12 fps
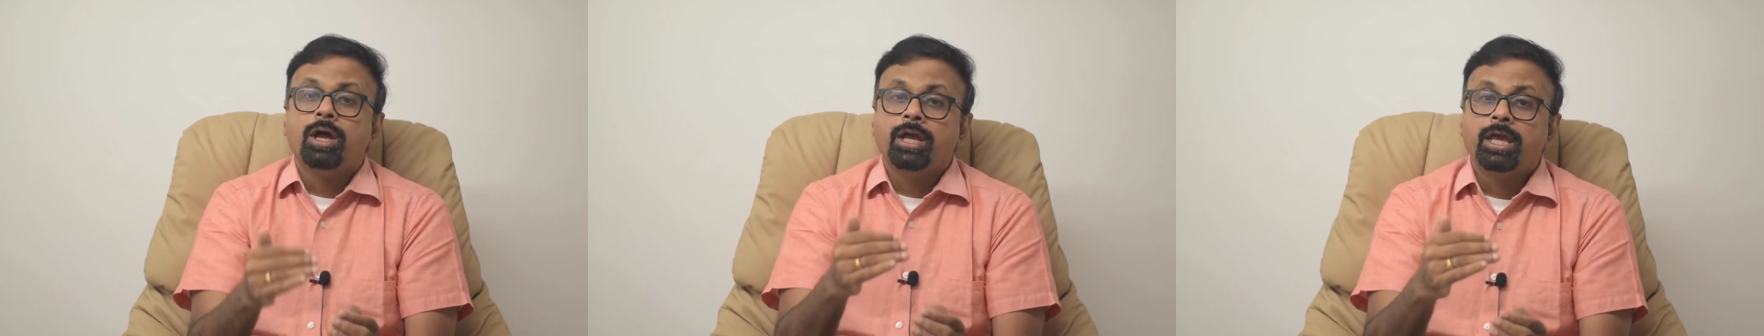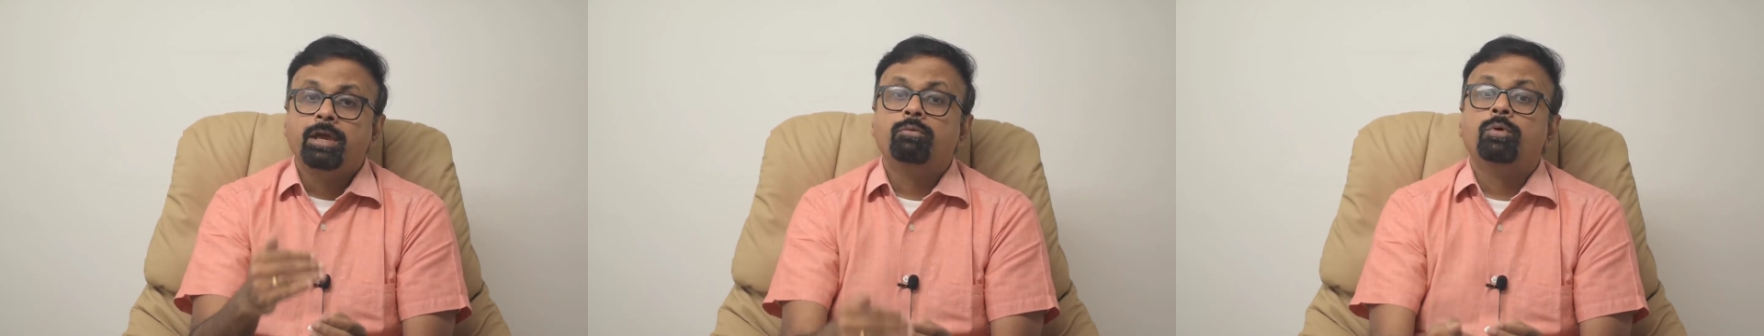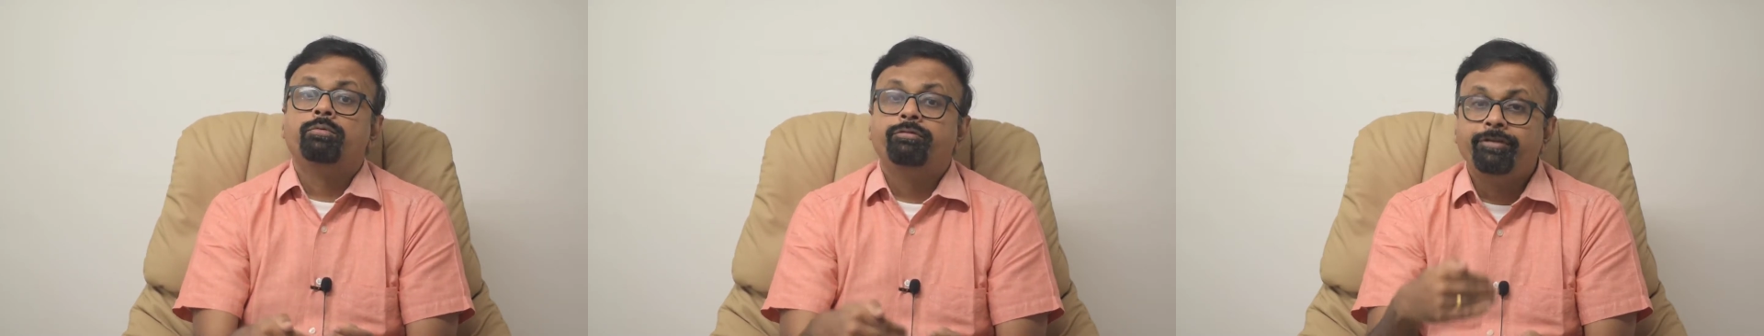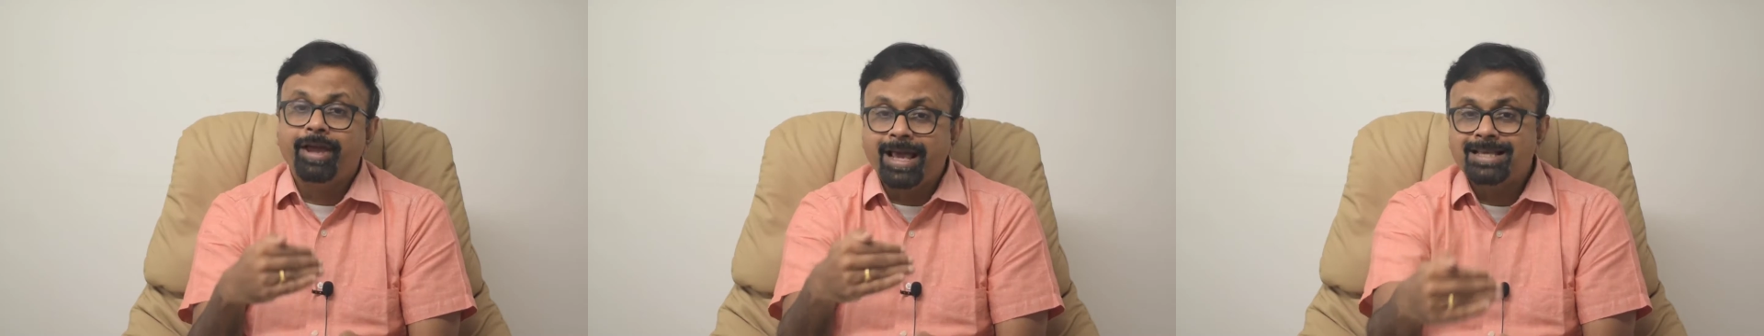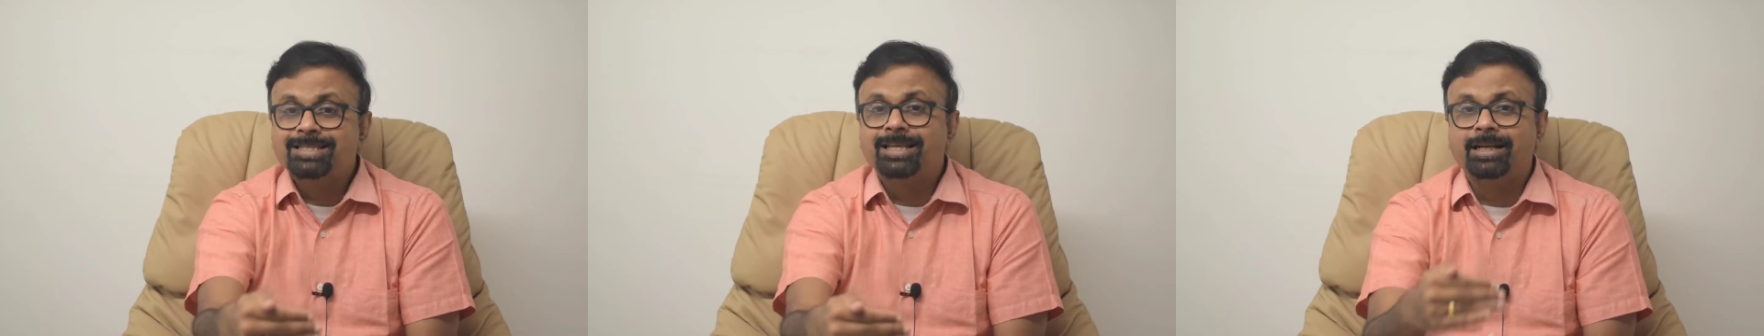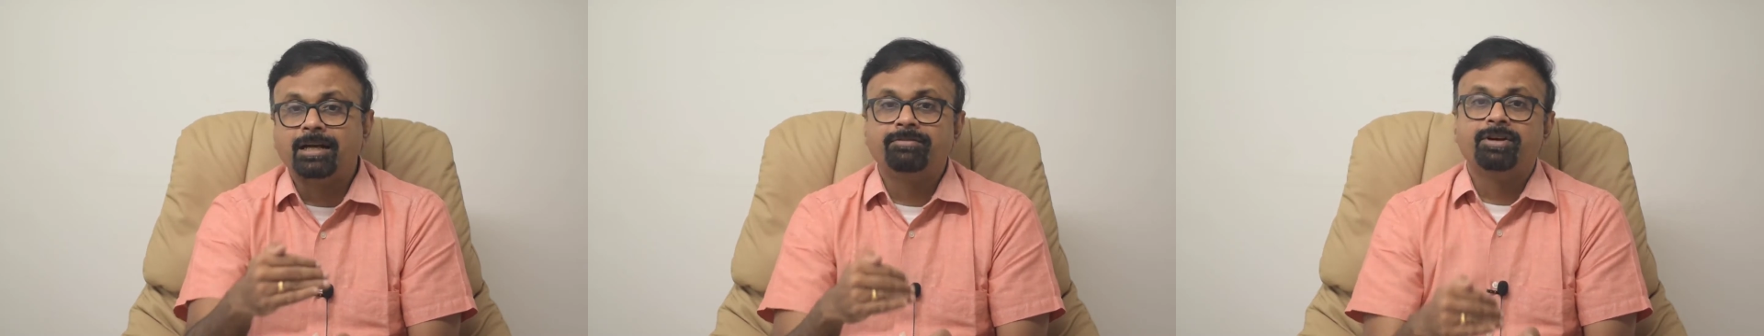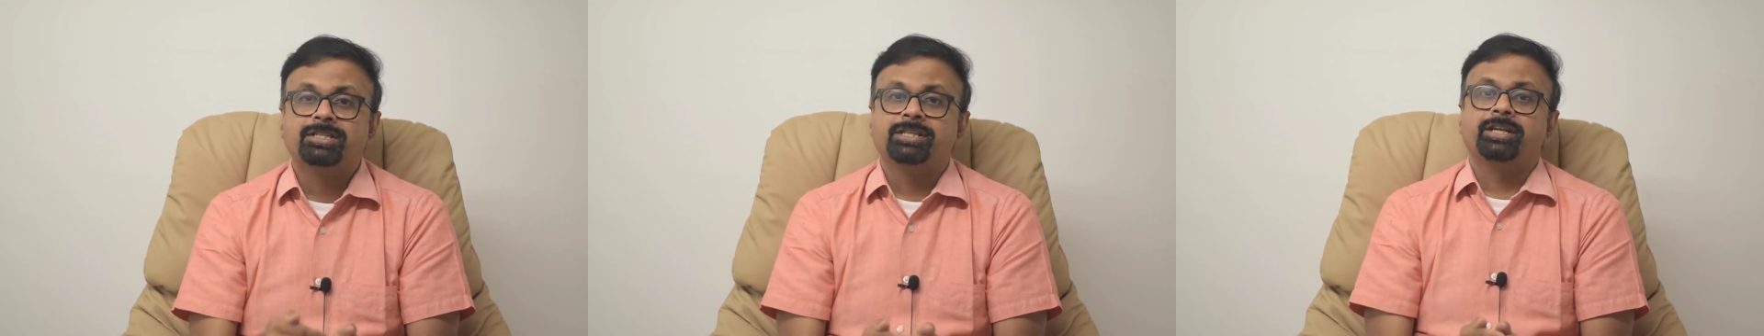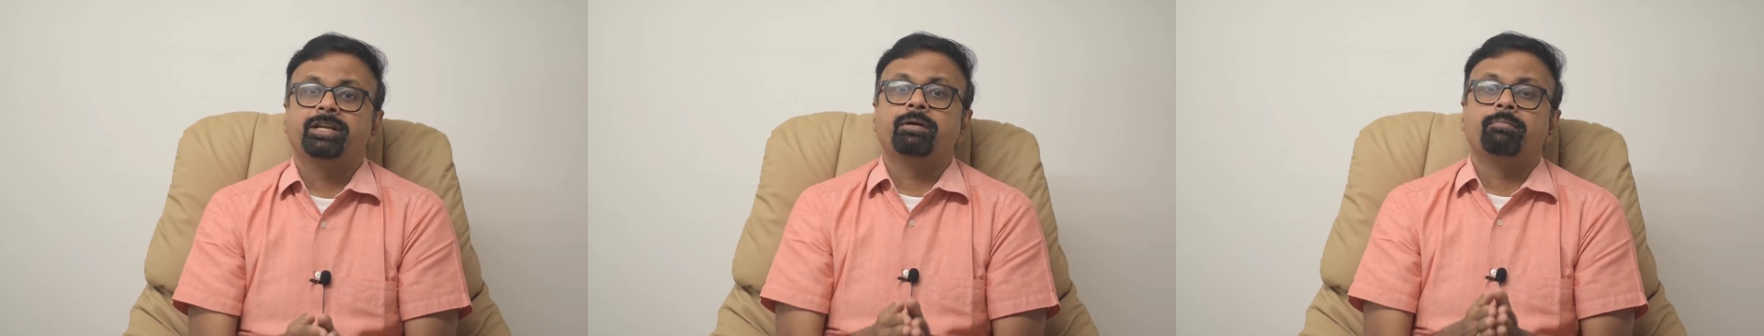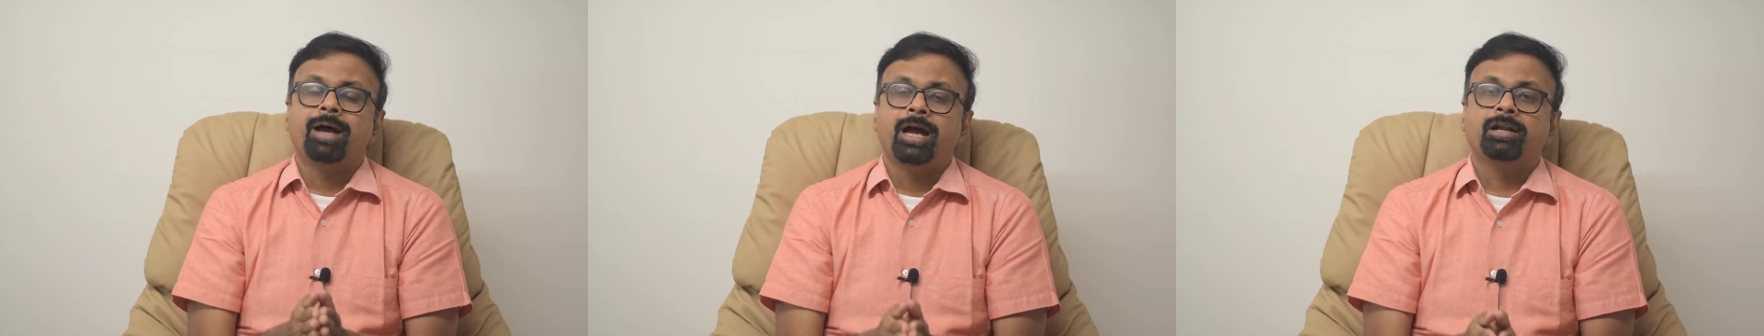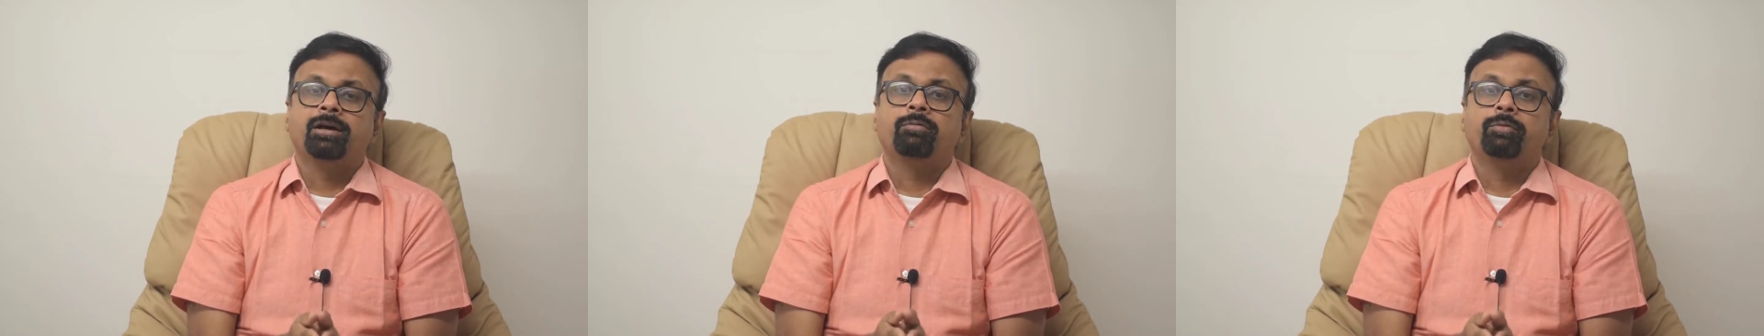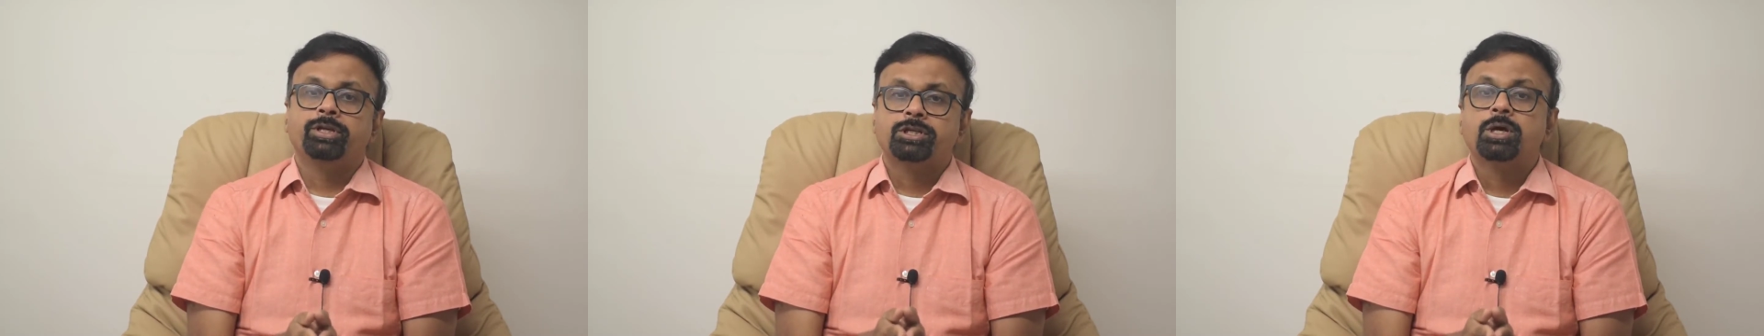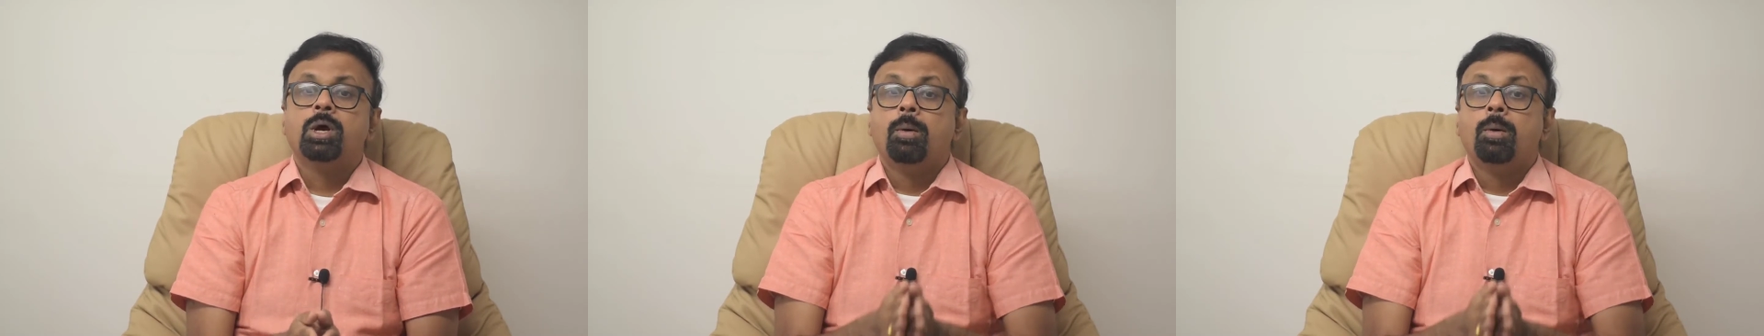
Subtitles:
he would face that adversity in a manner which